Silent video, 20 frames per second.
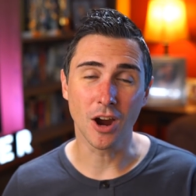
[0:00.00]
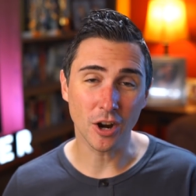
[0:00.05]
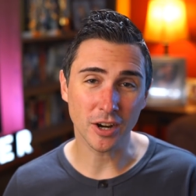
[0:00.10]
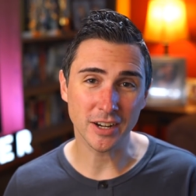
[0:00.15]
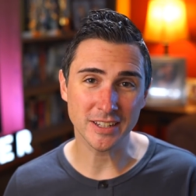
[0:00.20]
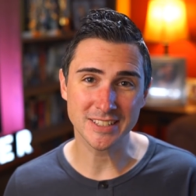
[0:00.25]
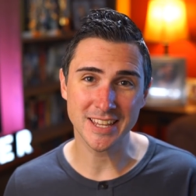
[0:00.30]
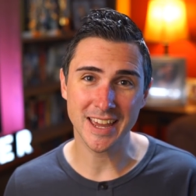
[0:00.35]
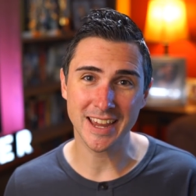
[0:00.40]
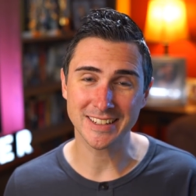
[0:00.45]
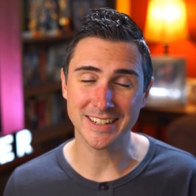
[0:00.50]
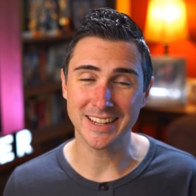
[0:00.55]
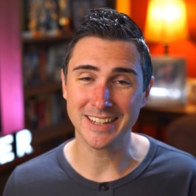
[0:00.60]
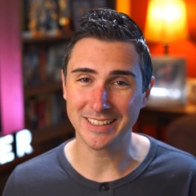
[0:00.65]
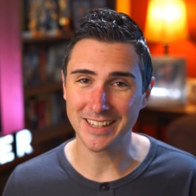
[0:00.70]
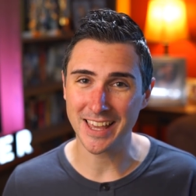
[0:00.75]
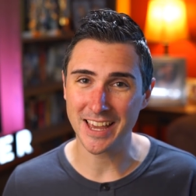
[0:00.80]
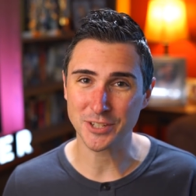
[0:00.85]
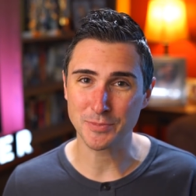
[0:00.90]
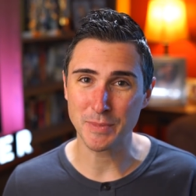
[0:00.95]
architect and
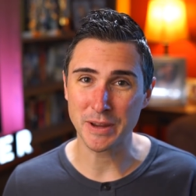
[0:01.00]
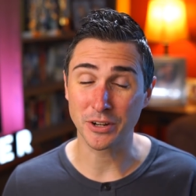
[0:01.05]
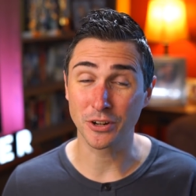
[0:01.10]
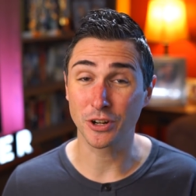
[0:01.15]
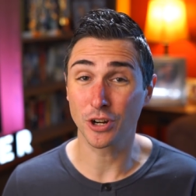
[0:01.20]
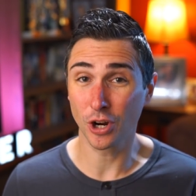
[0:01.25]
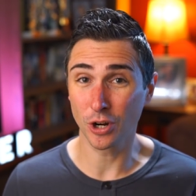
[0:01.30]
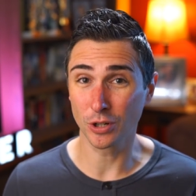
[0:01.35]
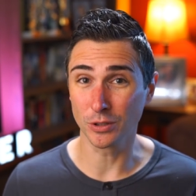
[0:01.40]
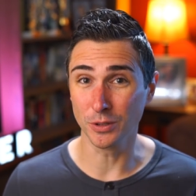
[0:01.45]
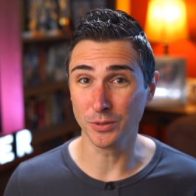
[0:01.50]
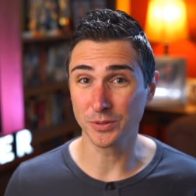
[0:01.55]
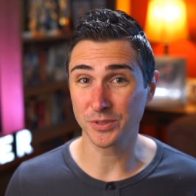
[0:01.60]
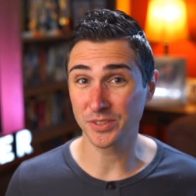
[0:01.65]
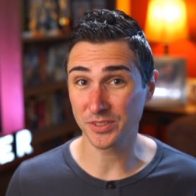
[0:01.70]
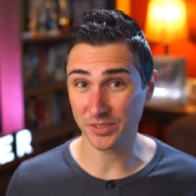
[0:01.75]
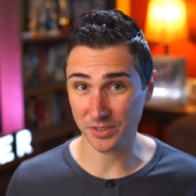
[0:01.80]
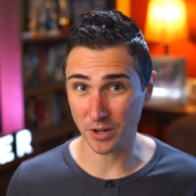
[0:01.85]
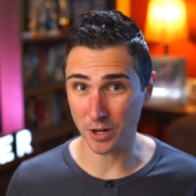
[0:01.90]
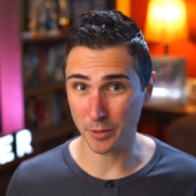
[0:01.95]
glassmaker Carlos
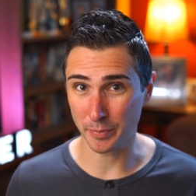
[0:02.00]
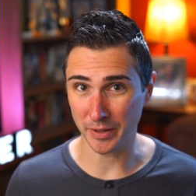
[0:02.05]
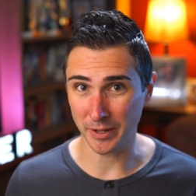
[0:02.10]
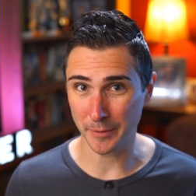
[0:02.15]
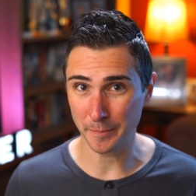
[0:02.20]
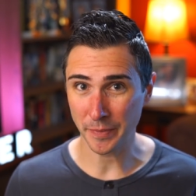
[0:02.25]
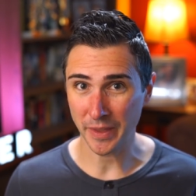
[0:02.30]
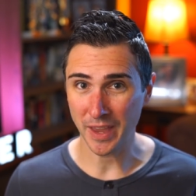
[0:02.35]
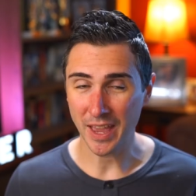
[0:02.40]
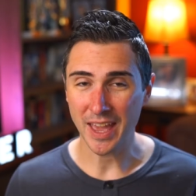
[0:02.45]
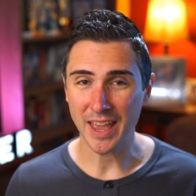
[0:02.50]
Scarpa,